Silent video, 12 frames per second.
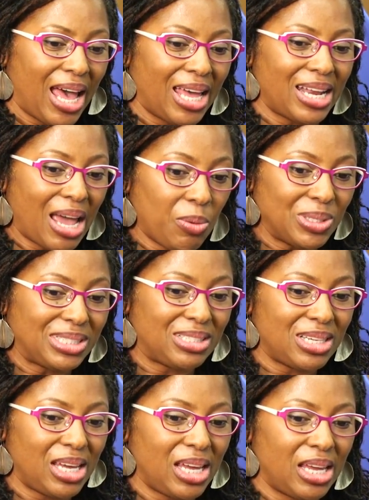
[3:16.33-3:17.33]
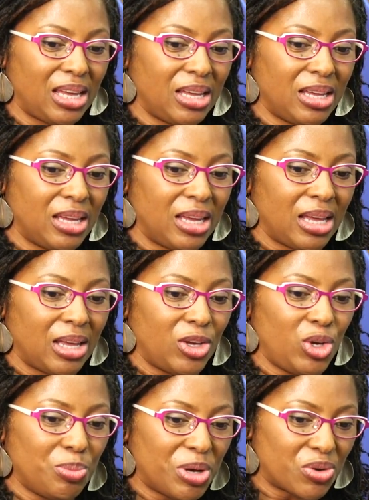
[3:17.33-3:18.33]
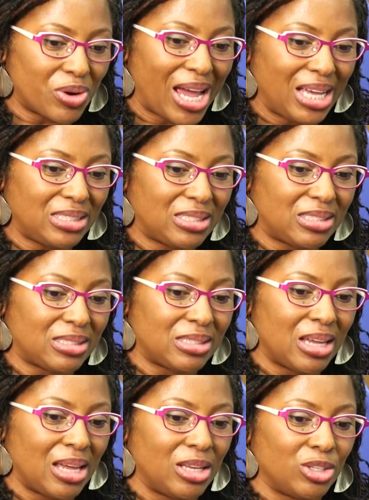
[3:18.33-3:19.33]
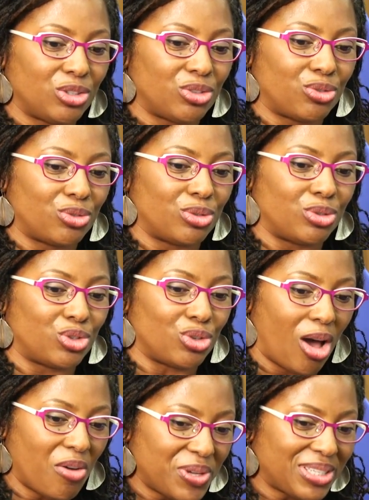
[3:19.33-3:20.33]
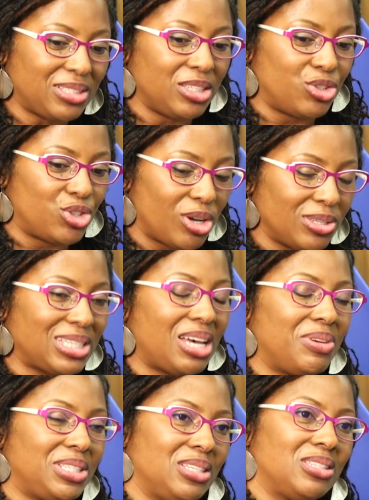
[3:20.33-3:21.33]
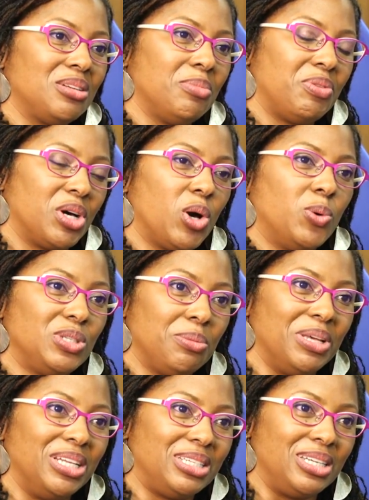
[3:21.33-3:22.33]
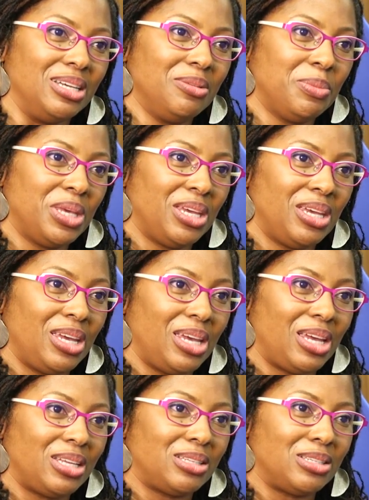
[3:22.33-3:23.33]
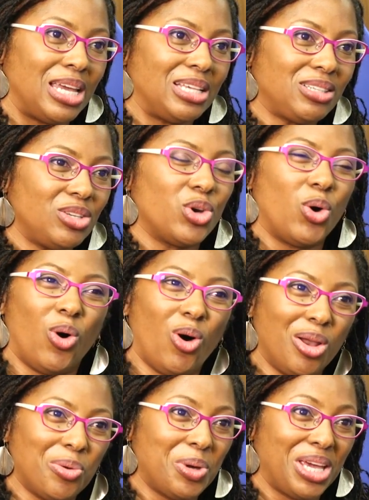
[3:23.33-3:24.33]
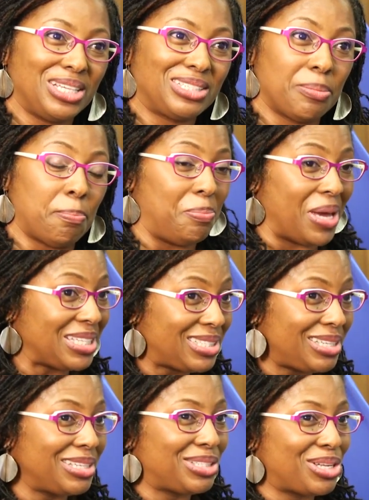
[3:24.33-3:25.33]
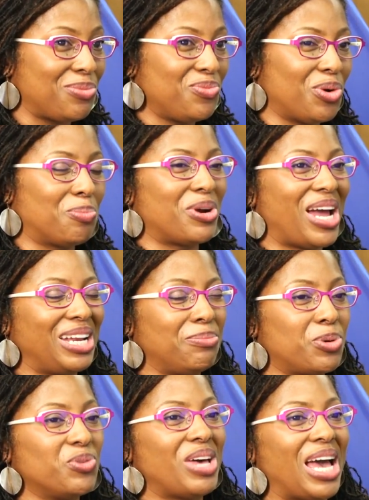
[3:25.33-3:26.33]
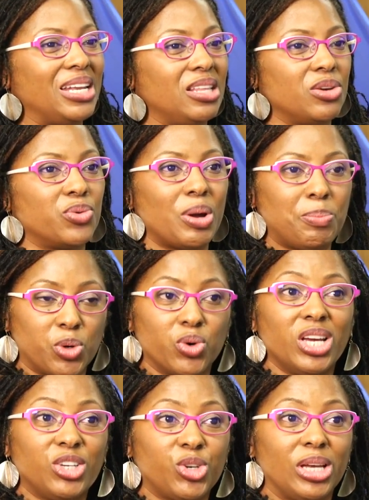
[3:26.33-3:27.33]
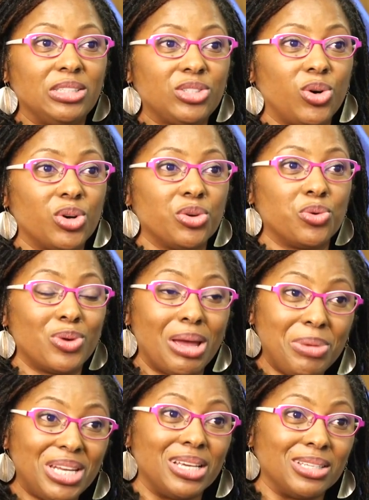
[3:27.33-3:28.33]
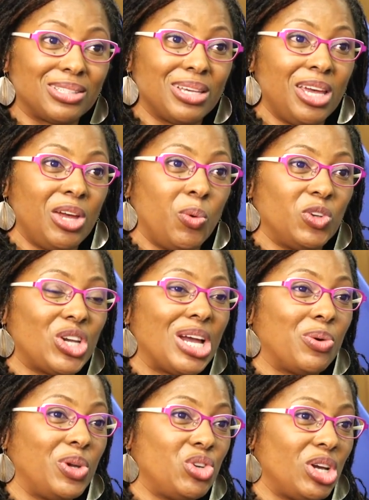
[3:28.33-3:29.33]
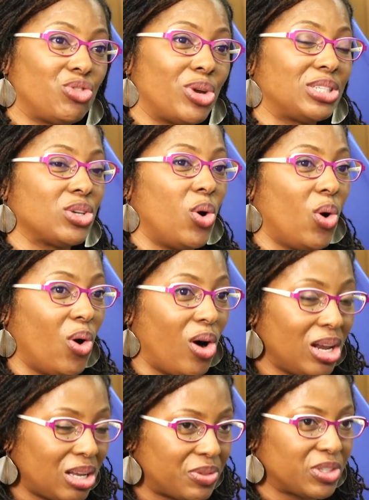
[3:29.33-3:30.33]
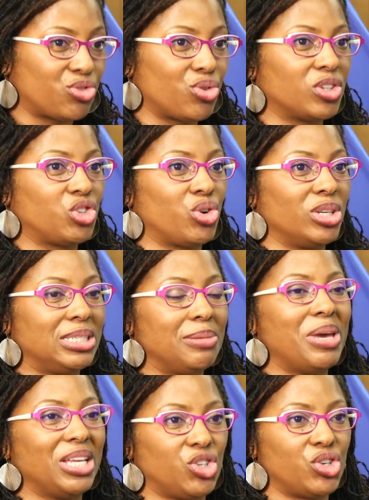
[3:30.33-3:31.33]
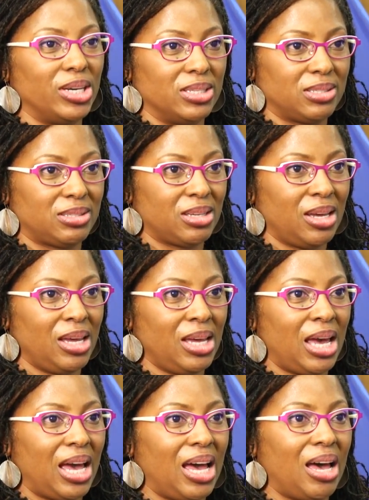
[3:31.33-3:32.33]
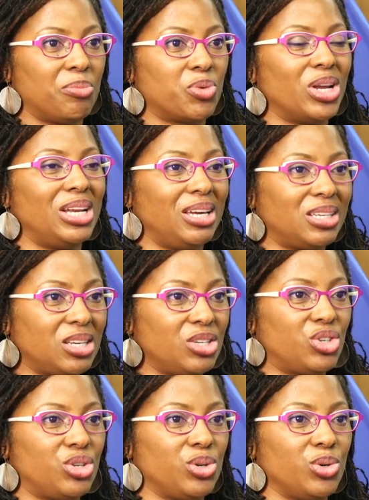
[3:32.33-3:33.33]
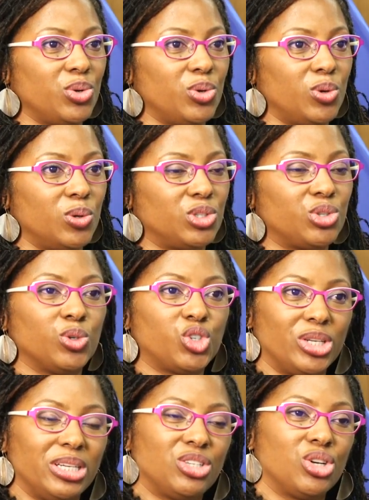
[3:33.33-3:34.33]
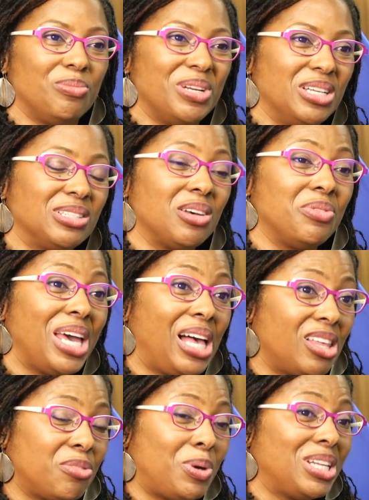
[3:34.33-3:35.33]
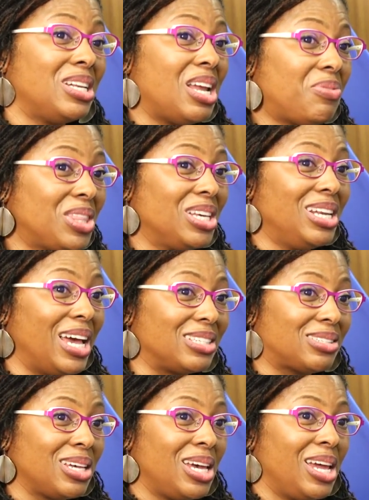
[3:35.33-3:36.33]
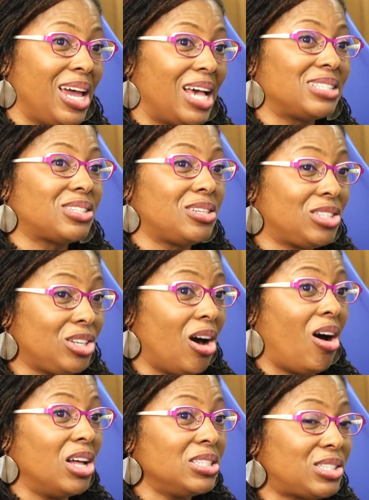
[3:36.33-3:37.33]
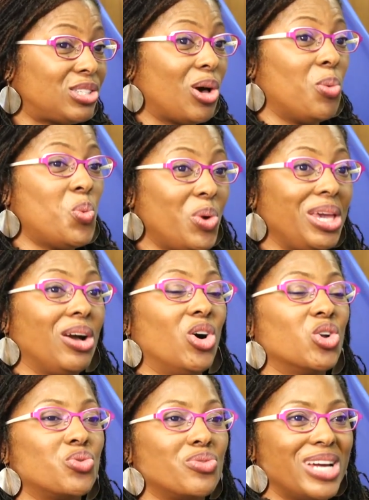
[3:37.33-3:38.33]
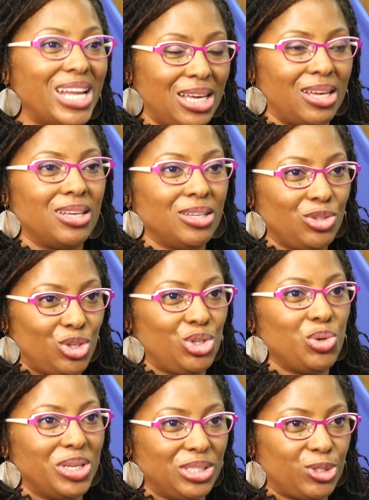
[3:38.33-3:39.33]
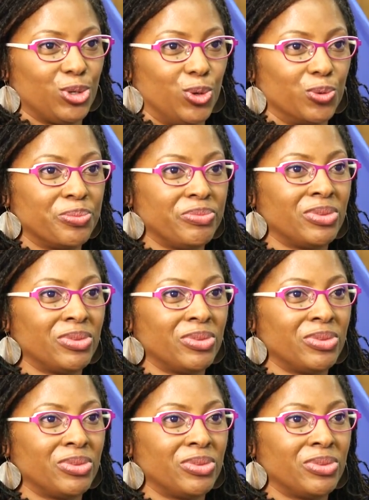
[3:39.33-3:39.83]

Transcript: And I would say human rights obviously does have a system of accountability. It isn't always the best system for providing the reparations or the remedies which are going to address all of the structural dimensions relating to social determinants of health, but it nevertheless has gone some way already to doing so.